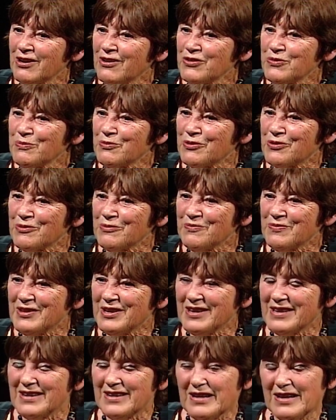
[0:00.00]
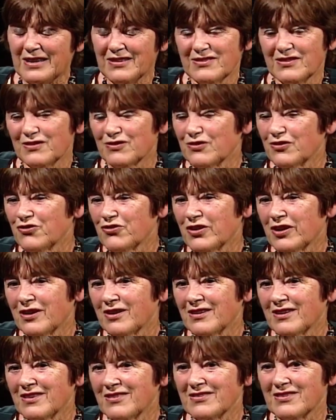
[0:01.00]
Osbourne, and I said to
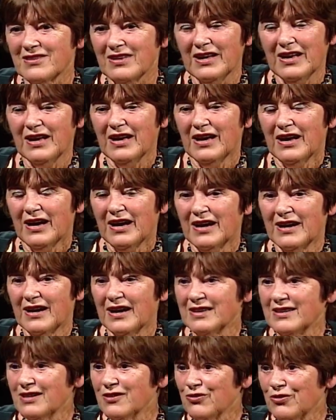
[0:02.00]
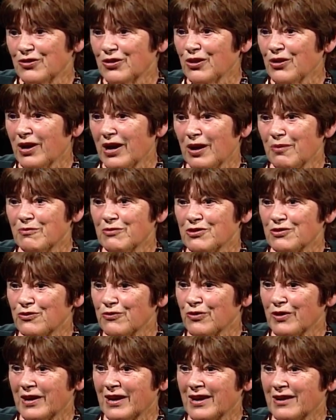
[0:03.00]
Sharon, I need to know how much of
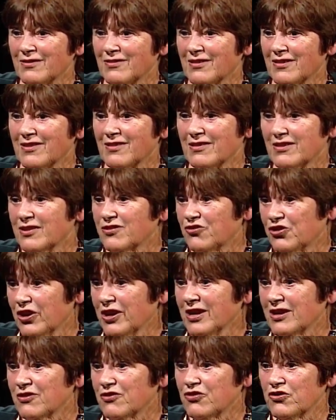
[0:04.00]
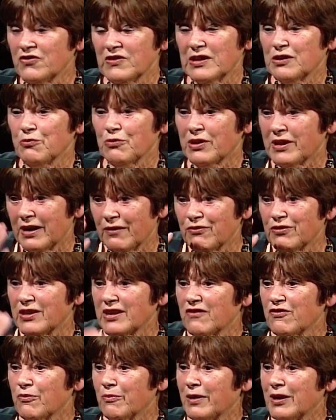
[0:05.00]
you had changed. She said, well,
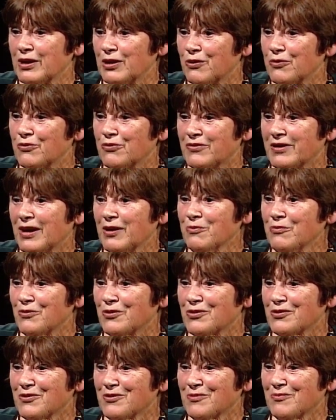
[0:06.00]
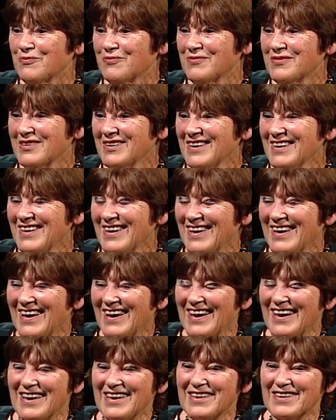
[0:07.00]
everything from my nose downwards.
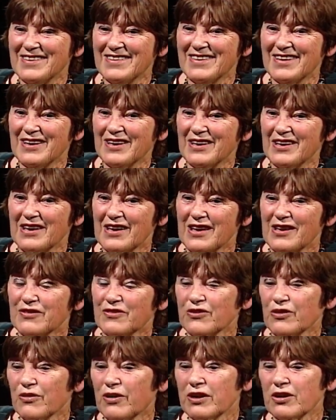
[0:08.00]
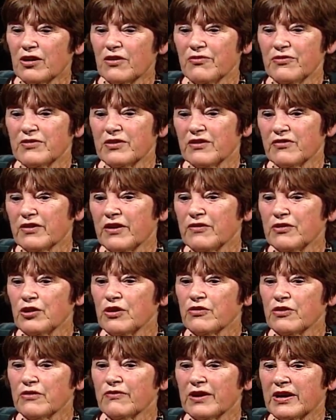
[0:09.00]
And so I often, if I
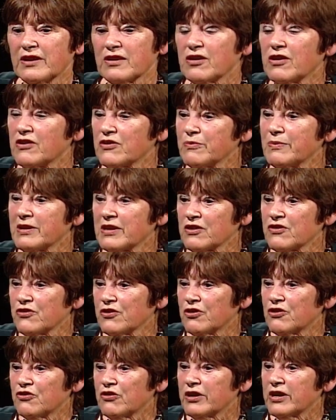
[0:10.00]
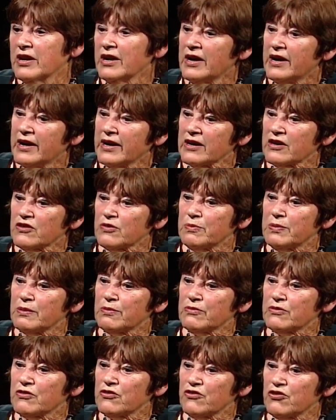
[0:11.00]
know they've had cosmetic surgery, I ask
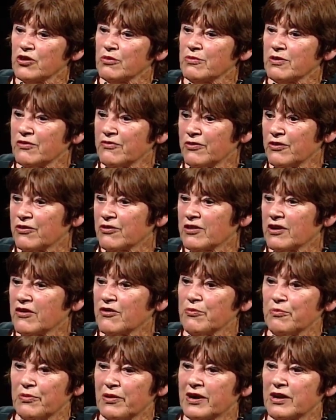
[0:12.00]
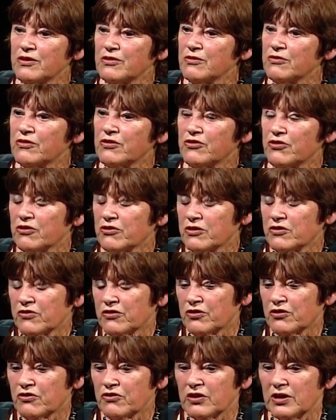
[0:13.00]
people to show me a photograph prior to the
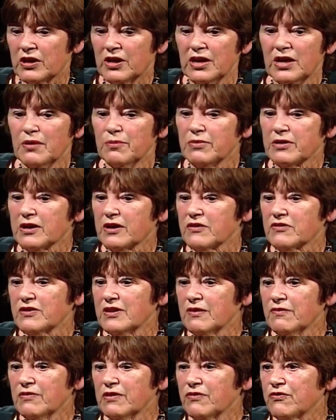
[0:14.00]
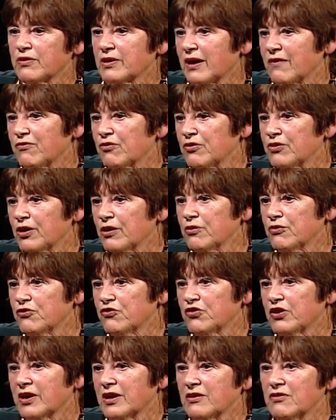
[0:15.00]
surgery. Because even if you have your nose
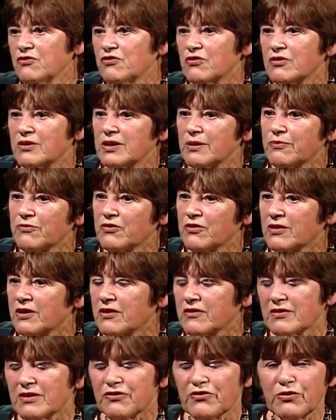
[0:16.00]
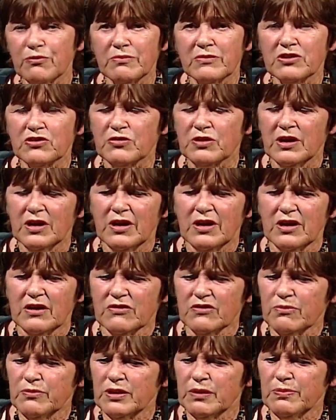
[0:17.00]
changed, your lips, and there's
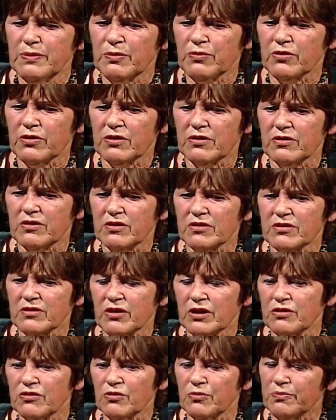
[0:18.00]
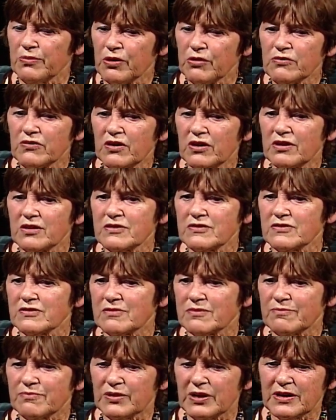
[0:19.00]
so many people are going through Botox
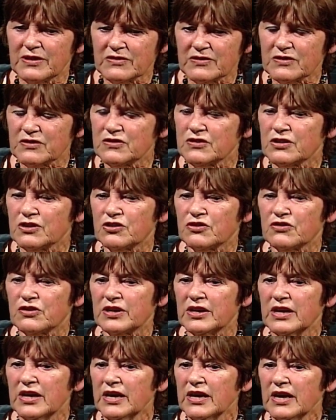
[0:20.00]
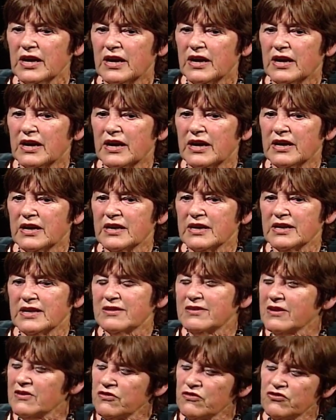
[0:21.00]
and plastic surgery, it
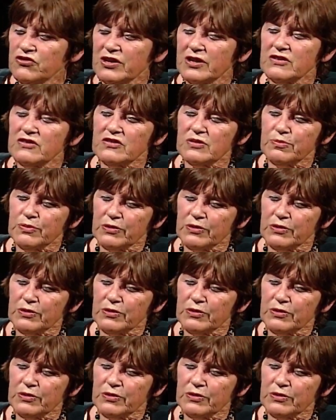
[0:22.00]
doesn't change the